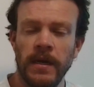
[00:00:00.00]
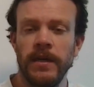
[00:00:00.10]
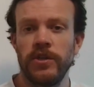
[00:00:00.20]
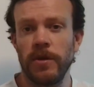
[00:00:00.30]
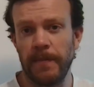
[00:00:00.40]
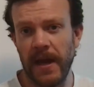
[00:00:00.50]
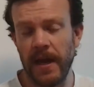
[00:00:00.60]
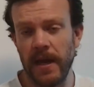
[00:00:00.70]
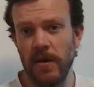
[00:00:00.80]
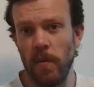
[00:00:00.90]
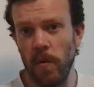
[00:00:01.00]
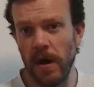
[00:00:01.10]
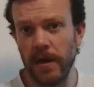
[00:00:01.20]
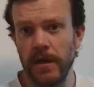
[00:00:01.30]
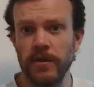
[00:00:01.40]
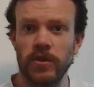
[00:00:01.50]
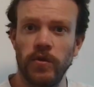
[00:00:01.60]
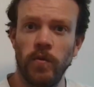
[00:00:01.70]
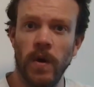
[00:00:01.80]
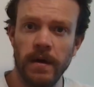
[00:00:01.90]
Japan won
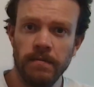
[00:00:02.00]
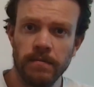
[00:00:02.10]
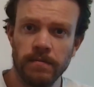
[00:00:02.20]
2-1,